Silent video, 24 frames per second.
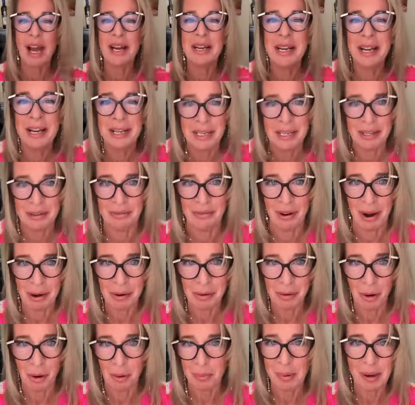I nearly did
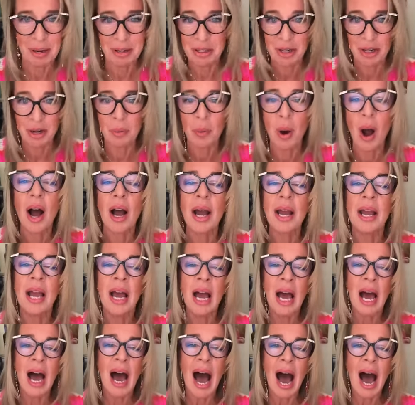welcome. Don't know why.